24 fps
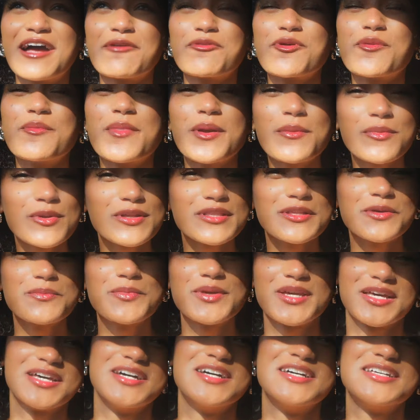I remember them
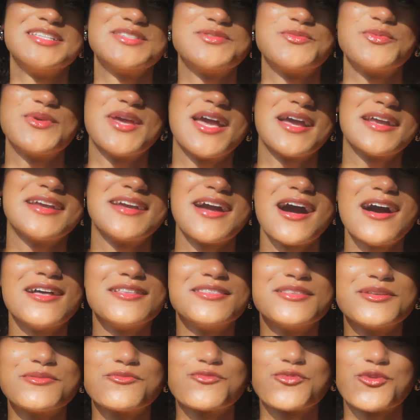because we had
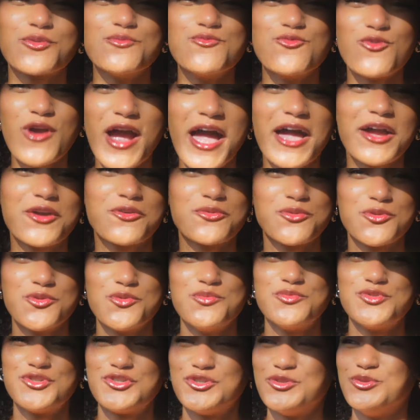gotten them from Rack
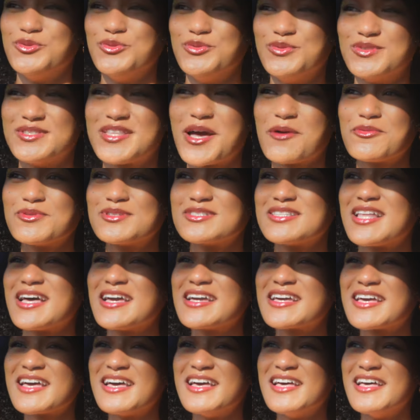Room Shoes. That was
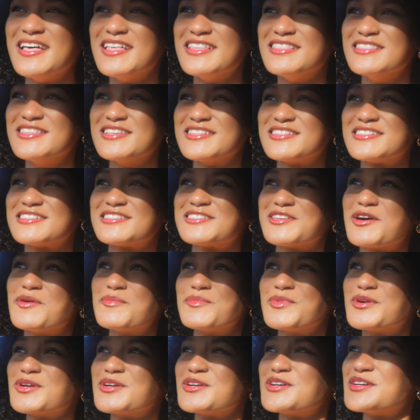like the
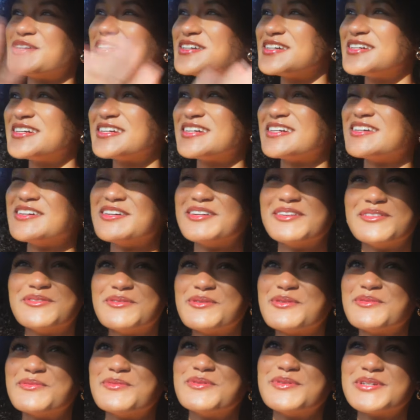summer,
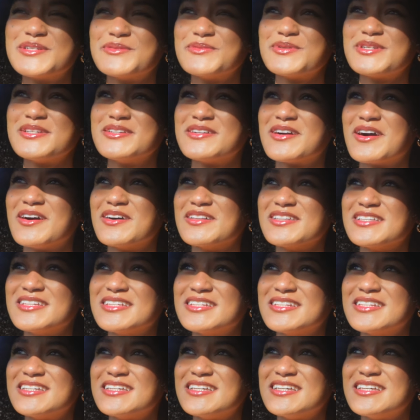what do you call it?
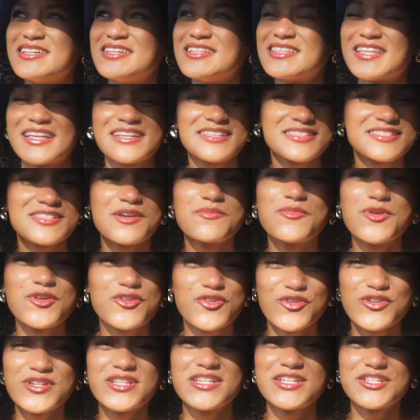Like summer
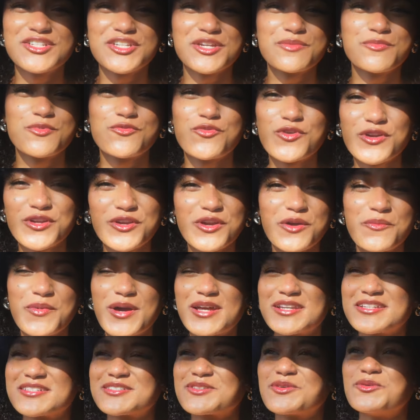tradition before you go
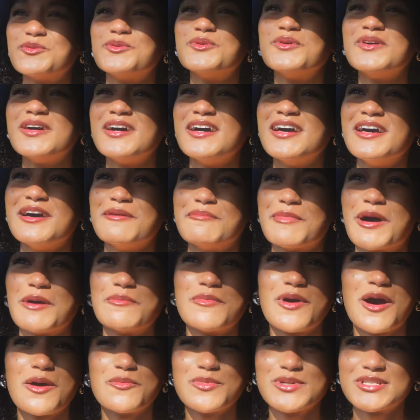back to school. My
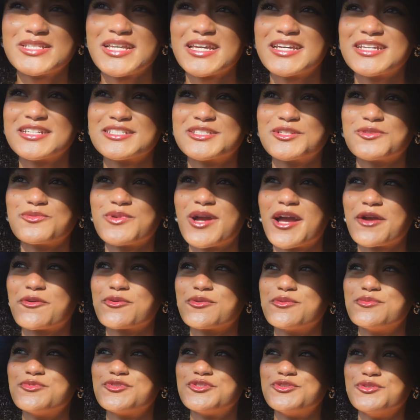mom would take us to Rack
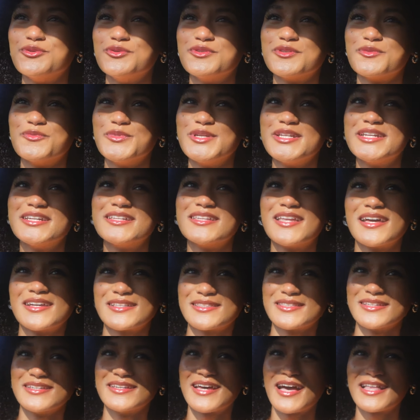Room Shoes and we get like
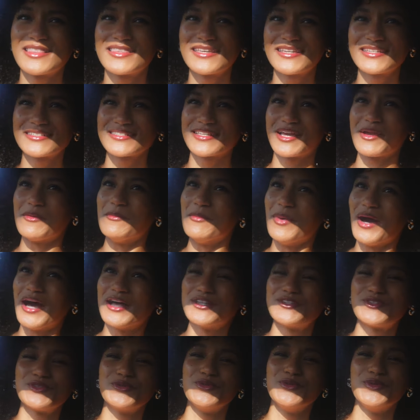I think it's like buy
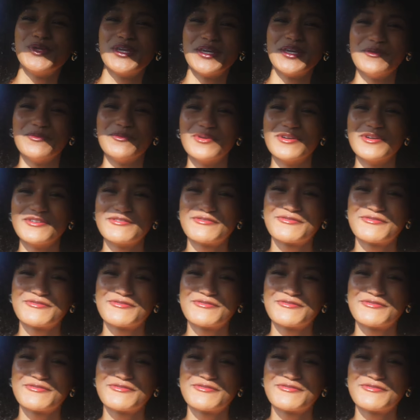two get one